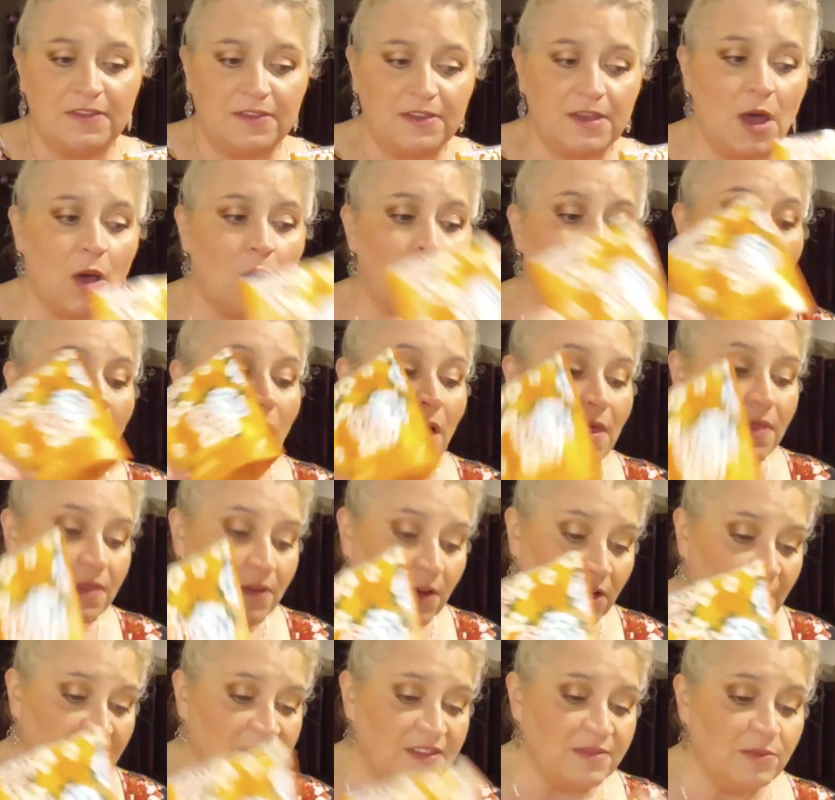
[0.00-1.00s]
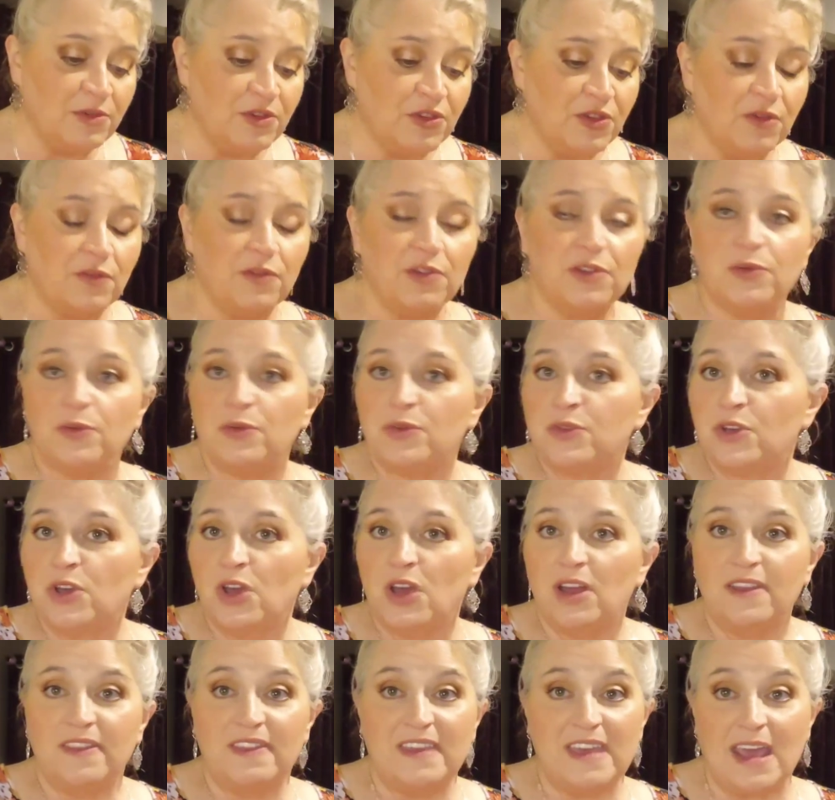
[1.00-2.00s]
So their customer service is
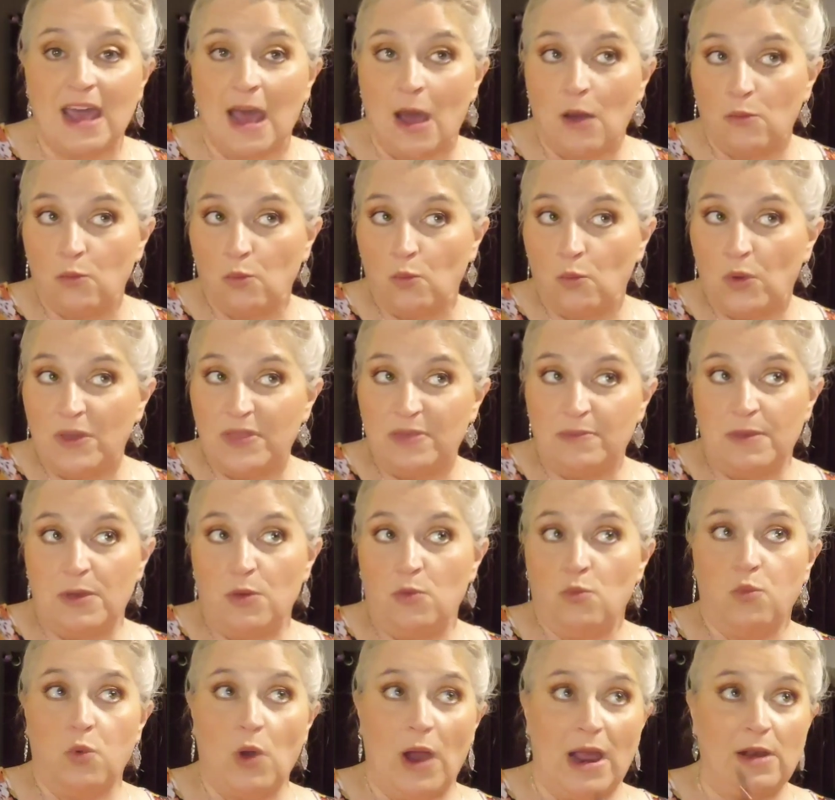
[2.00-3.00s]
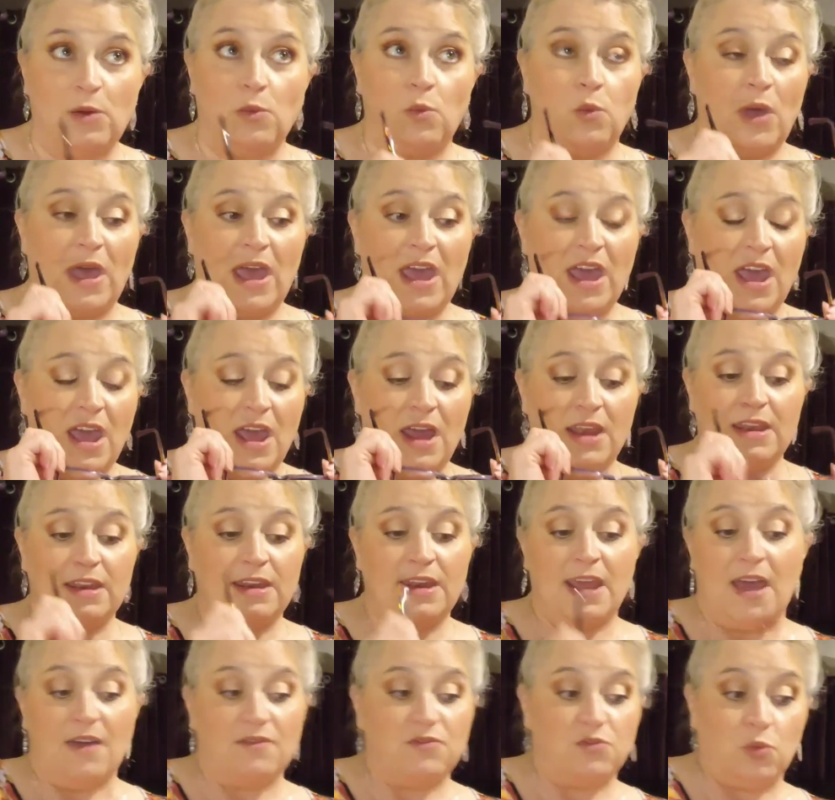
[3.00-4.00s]
good. They got with me right away. I
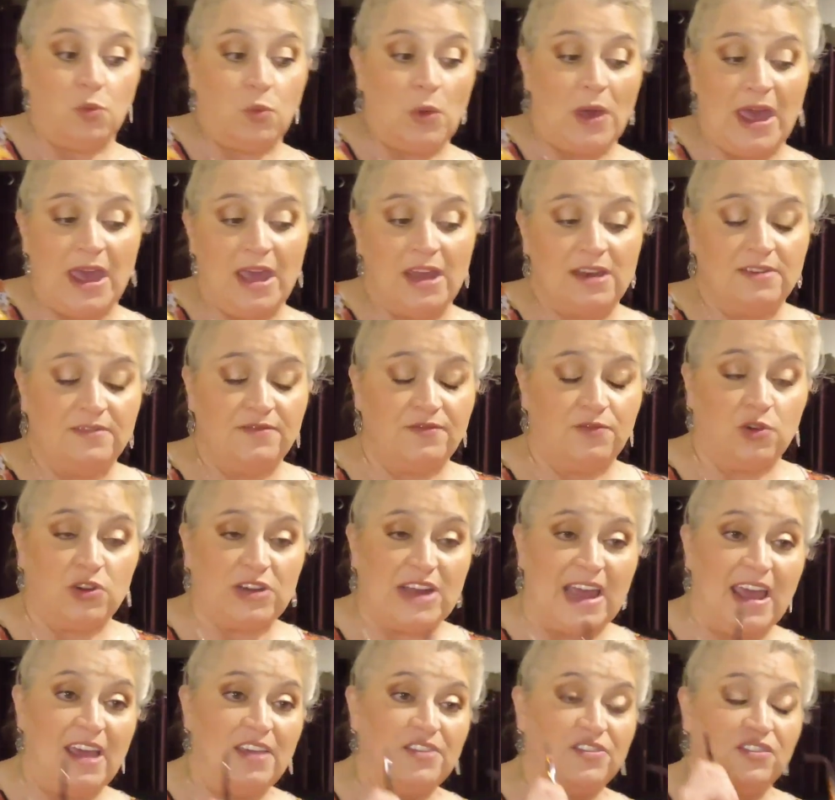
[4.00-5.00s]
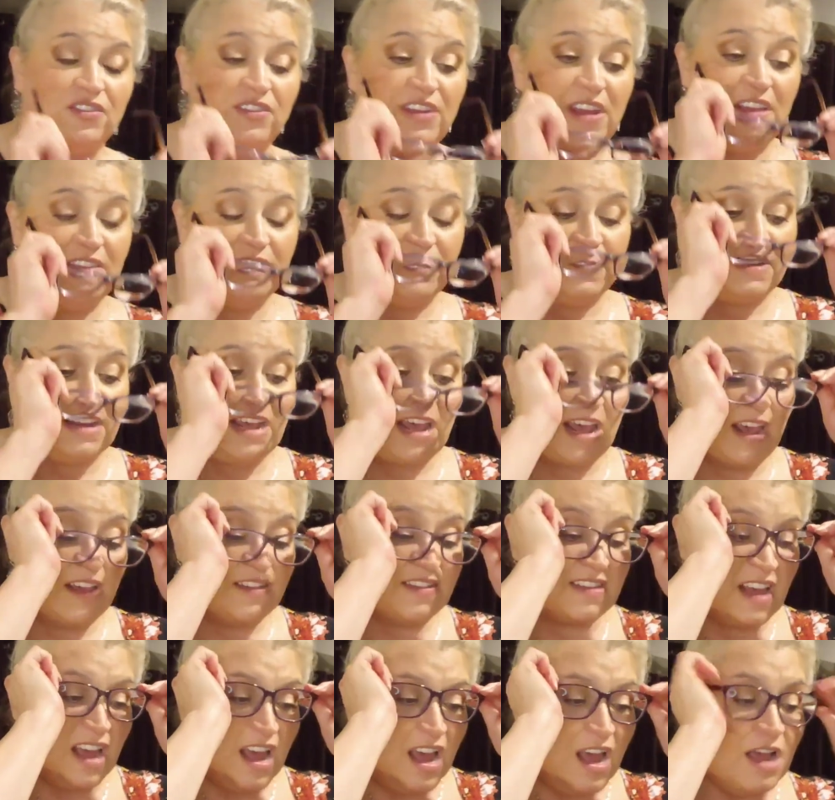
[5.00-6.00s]
didn't have to wait for days and days and
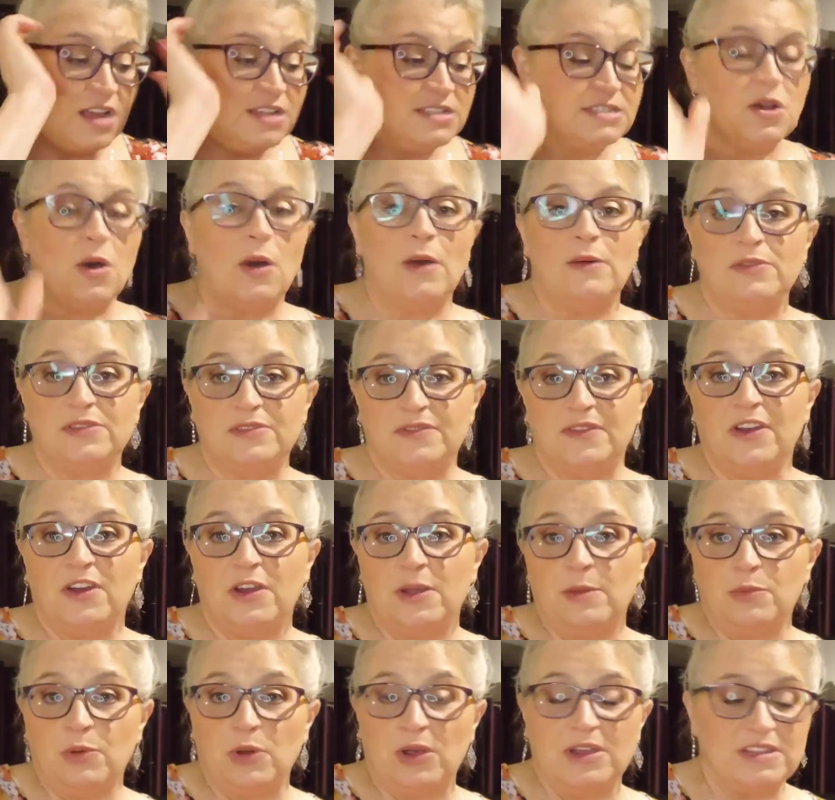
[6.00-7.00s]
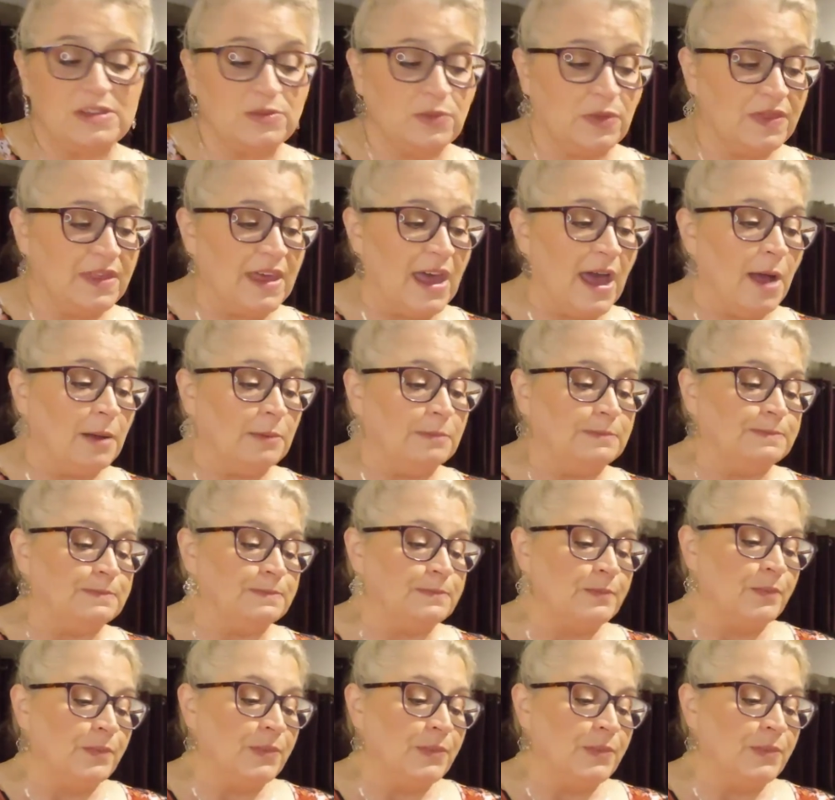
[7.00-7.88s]
days. So I was very impressed with that.